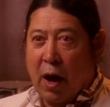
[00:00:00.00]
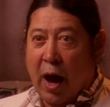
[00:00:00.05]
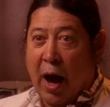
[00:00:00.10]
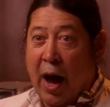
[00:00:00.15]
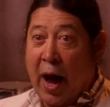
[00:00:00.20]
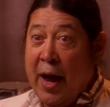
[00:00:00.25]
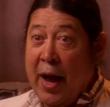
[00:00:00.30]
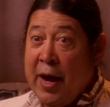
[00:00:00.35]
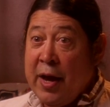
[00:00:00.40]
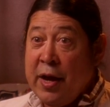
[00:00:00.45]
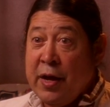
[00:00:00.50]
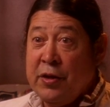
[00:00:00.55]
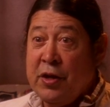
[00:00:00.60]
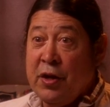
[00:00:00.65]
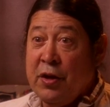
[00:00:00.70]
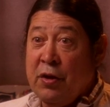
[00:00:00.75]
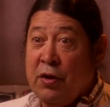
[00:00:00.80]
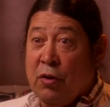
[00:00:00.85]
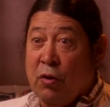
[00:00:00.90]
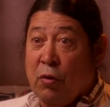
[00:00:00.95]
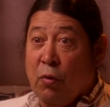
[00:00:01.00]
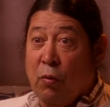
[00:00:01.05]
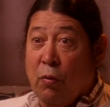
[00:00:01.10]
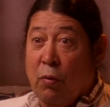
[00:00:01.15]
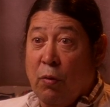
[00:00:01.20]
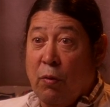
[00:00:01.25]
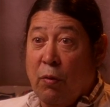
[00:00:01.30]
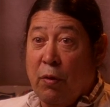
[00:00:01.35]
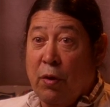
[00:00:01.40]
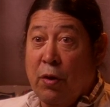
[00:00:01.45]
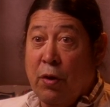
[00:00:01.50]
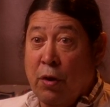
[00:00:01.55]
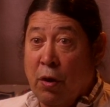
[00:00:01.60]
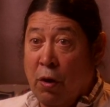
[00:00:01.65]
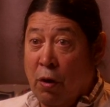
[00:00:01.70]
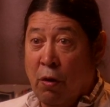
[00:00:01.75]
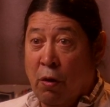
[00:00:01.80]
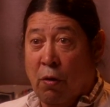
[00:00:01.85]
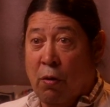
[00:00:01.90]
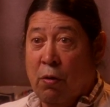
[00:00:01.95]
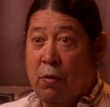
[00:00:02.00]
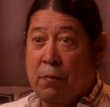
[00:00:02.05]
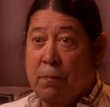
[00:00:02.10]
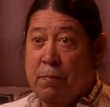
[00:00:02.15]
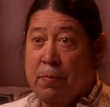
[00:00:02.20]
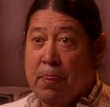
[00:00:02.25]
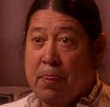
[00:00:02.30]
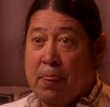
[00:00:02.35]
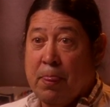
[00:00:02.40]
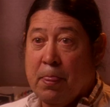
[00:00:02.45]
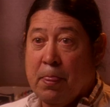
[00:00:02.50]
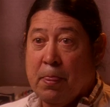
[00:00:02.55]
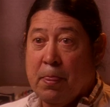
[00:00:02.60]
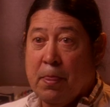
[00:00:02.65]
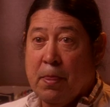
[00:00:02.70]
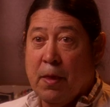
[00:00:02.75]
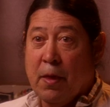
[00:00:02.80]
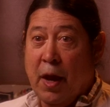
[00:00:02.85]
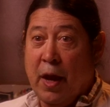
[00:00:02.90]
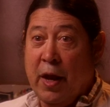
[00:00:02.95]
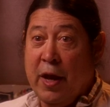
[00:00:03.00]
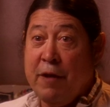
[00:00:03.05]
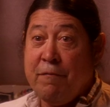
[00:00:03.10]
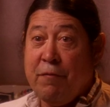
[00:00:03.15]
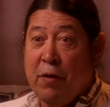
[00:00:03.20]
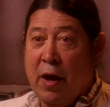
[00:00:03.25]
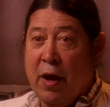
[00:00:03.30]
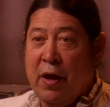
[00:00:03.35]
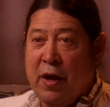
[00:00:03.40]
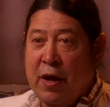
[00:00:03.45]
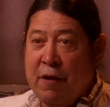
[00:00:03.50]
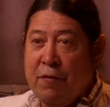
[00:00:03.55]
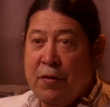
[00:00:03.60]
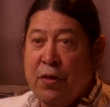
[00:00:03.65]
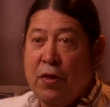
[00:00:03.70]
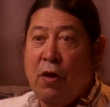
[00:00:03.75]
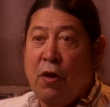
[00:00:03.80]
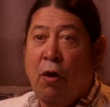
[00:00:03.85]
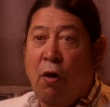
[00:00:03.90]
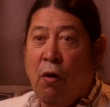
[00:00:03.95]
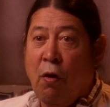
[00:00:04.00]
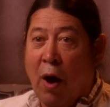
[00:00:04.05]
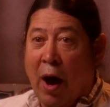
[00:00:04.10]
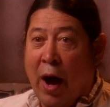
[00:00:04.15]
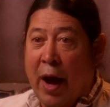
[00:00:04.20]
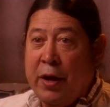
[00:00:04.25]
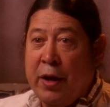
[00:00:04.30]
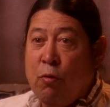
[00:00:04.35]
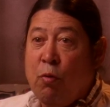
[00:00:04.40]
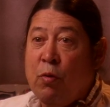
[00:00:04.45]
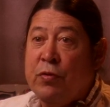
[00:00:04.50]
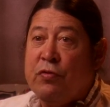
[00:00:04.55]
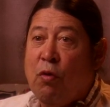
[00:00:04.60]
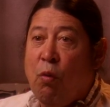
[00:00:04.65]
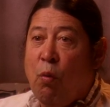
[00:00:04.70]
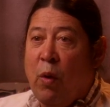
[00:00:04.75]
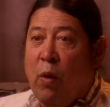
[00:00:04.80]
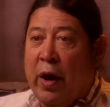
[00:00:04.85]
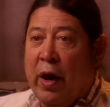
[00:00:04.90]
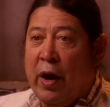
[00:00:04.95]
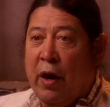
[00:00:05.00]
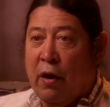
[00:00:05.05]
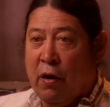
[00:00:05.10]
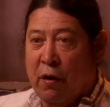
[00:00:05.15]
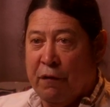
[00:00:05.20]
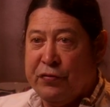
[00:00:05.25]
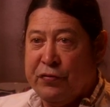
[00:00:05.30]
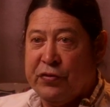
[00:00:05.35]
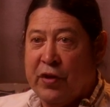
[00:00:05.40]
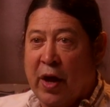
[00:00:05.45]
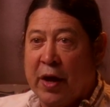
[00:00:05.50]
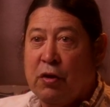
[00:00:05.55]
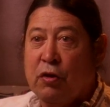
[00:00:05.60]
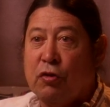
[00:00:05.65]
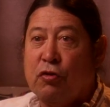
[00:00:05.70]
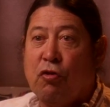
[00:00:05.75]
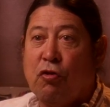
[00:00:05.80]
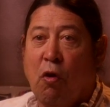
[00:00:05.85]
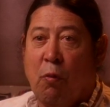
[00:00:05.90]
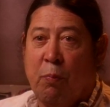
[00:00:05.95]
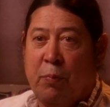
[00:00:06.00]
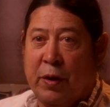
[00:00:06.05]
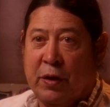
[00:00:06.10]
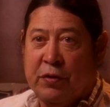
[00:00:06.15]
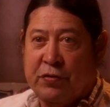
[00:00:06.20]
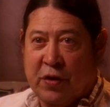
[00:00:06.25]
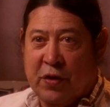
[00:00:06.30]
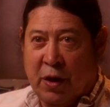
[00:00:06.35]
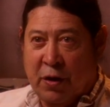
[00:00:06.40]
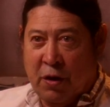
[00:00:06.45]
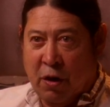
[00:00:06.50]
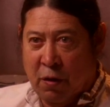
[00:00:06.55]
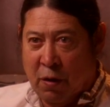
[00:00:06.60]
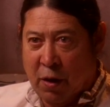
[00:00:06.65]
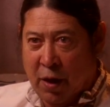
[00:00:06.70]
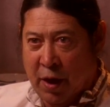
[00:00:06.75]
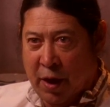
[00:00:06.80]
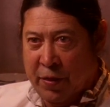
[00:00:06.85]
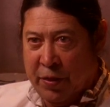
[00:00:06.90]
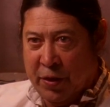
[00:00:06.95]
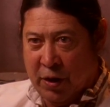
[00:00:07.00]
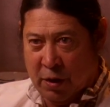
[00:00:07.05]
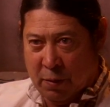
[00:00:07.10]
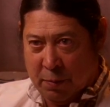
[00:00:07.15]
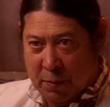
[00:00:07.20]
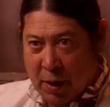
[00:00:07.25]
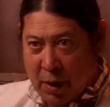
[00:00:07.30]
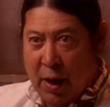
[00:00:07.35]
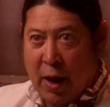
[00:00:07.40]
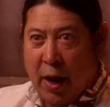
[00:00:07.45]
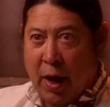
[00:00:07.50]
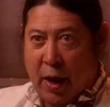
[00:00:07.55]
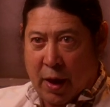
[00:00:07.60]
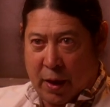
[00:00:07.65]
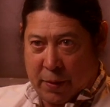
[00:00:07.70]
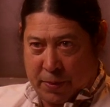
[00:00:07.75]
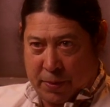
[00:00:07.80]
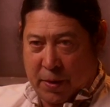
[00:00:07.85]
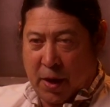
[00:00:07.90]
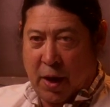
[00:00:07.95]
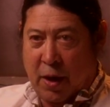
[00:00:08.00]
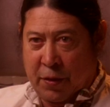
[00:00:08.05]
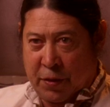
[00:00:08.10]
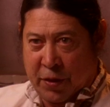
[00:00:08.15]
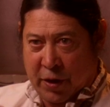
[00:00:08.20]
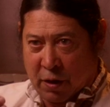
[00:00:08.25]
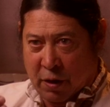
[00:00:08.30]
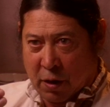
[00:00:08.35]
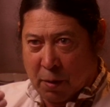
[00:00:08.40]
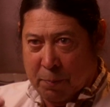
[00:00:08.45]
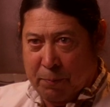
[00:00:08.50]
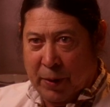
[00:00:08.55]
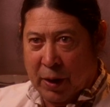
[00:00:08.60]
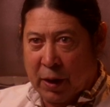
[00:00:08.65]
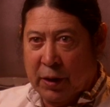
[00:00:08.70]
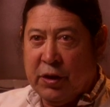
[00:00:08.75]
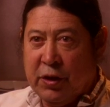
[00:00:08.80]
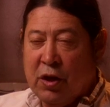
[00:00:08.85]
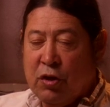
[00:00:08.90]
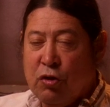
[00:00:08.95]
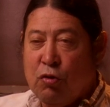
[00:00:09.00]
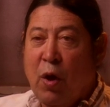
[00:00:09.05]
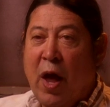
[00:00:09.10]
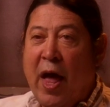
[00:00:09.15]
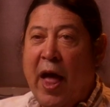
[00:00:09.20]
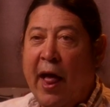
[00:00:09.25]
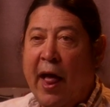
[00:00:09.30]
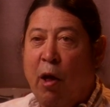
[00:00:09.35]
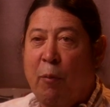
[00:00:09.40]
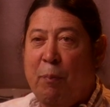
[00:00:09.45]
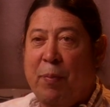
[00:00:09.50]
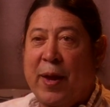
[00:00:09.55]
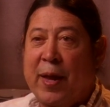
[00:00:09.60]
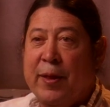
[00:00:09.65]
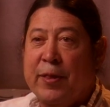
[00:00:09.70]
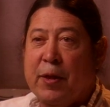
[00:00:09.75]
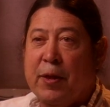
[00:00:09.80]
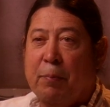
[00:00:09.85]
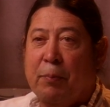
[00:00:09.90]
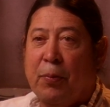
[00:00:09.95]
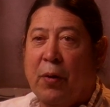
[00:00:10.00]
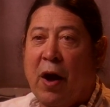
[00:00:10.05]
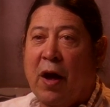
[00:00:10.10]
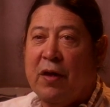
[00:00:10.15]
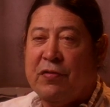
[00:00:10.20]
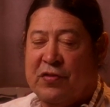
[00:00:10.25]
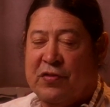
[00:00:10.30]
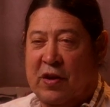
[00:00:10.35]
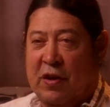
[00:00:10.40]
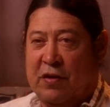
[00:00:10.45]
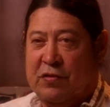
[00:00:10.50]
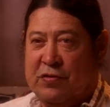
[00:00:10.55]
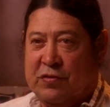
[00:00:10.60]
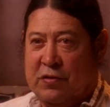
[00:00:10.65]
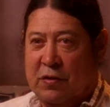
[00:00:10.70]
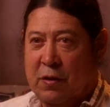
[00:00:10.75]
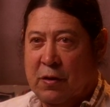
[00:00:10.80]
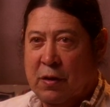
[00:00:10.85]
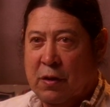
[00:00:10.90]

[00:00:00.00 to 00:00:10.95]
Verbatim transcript: I didn't know. And even, and even though I was aware of psychotropics and their, and, their, and their ability to help in the process,